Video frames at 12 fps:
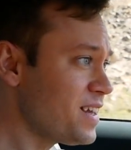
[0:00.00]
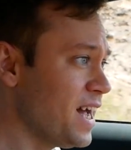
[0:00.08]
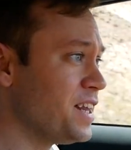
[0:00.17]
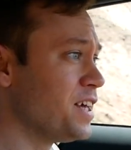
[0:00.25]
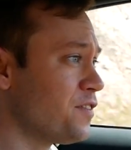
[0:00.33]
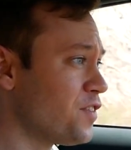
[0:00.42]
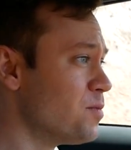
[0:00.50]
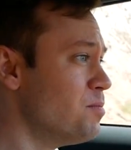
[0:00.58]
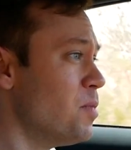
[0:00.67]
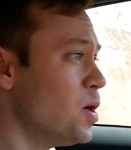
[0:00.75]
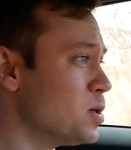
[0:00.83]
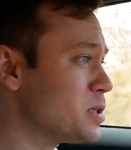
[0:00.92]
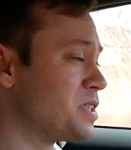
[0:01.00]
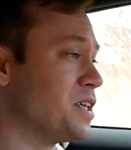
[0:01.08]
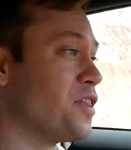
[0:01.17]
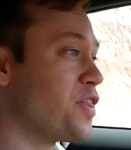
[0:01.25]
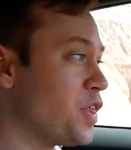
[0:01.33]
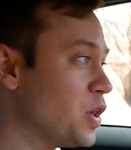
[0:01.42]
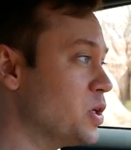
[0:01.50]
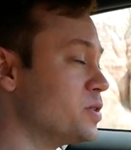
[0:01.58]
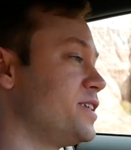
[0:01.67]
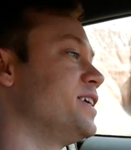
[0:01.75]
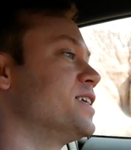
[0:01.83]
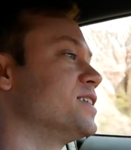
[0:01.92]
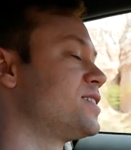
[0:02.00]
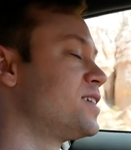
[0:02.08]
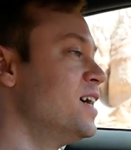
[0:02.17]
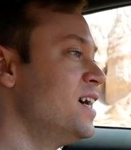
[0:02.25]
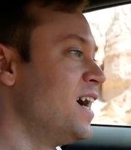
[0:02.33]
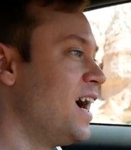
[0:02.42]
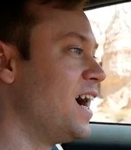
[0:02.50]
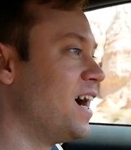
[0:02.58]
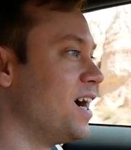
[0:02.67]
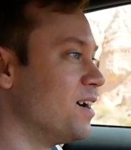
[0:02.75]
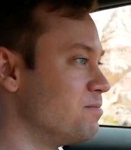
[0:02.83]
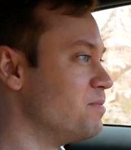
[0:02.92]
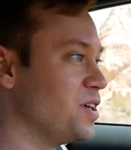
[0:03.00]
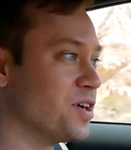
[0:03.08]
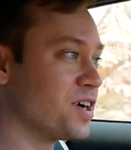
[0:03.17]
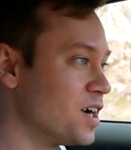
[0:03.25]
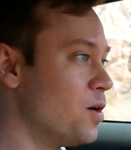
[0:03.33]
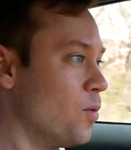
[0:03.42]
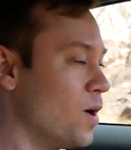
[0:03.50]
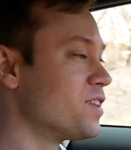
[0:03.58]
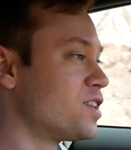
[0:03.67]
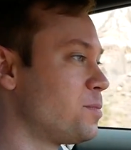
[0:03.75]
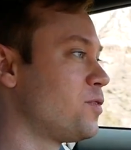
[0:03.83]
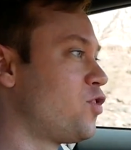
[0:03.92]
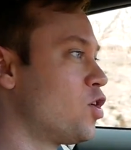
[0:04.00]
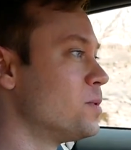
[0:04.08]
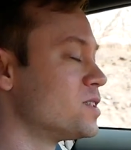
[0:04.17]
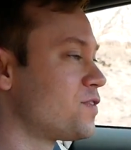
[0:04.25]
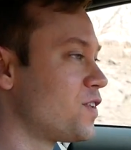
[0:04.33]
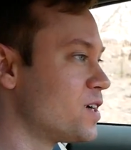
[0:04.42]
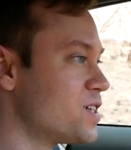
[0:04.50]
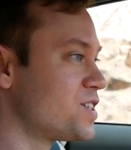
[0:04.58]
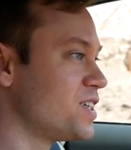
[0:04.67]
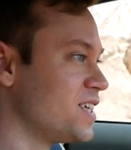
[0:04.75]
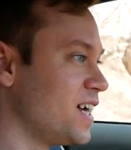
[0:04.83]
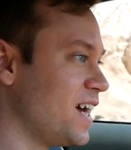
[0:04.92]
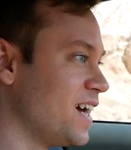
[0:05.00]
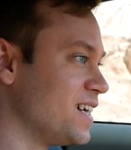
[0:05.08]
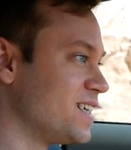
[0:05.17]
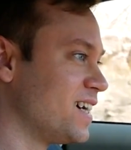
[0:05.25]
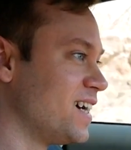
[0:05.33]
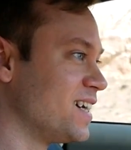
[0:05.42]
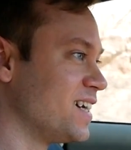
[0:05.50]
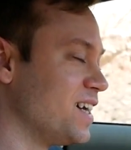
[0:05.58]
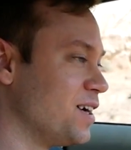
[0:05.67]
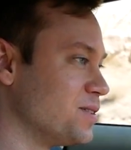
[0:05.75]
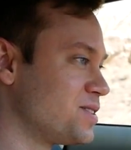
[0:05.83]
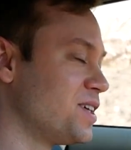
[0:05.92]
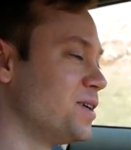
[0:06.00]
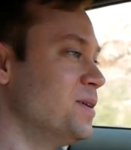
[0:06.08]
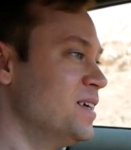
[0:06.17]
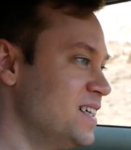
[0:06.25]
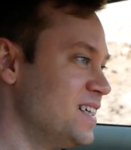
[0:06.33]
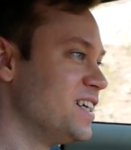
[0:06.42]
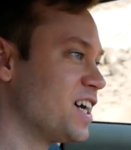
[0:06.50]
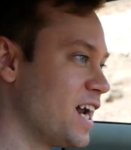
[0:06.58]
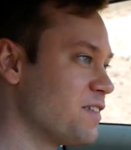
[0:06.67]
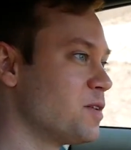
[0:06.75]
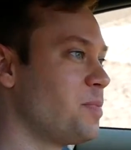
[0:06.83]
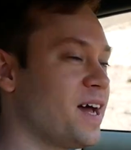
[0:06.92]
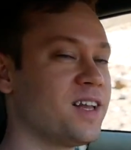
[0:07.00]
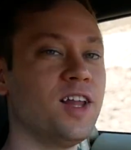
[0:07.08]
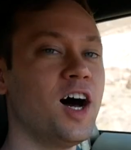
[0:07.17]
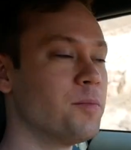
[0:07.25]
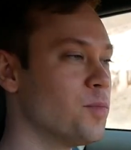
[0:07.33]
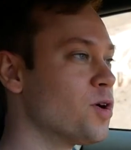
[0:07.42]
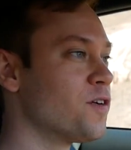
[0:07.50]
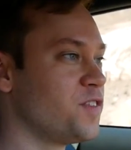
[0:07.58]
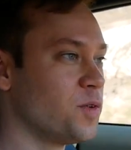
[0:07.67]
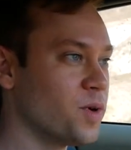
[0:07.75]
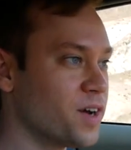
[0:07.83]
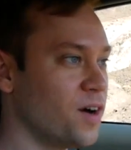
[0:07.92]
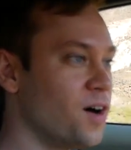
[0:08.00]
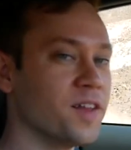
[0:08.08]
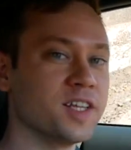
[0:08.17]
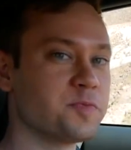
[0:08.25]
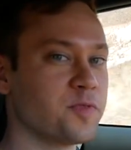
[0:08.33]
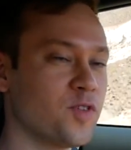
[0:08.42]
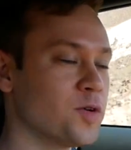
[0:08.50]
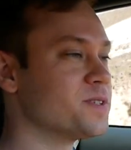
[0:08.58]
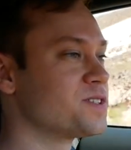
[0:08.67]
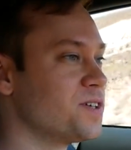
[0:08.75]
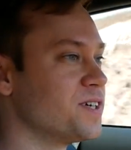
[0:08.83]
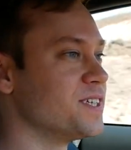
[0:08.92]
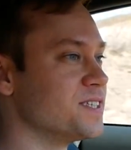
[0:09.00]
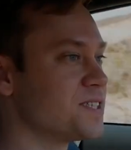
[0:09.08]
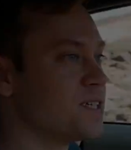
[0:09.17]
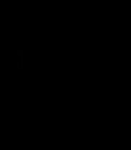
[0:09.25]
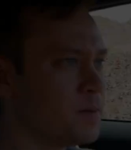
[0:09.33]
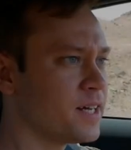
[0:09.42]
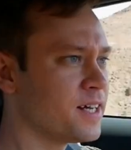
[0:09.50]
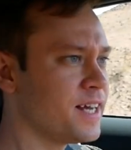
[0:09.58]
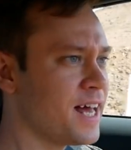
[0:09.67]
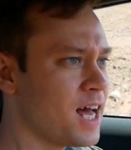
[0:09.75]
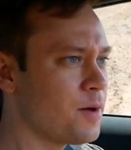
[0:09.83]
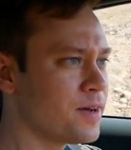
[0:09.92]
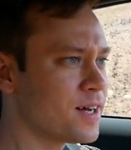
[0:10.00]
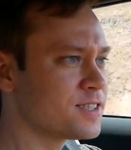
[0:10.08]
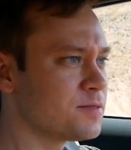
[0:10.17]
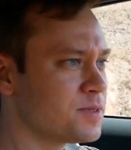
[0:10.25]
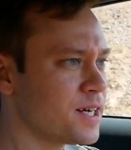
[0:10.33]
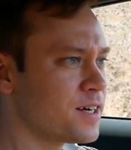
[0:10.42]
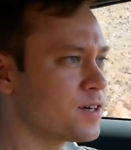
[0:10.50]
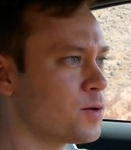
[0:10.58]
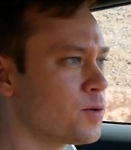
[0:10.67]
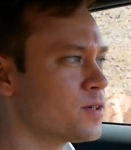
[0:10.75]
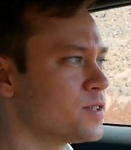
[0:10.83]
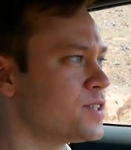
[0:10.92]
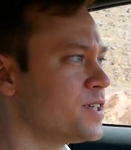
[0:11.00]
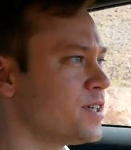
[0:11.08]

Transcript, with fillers: I think for most enthusiasts, uh, you're going to want the performance version, and uh, you know, so you're going to have to pay a lot more if you want all these performance goodies. But yeah, now we got some tighter corners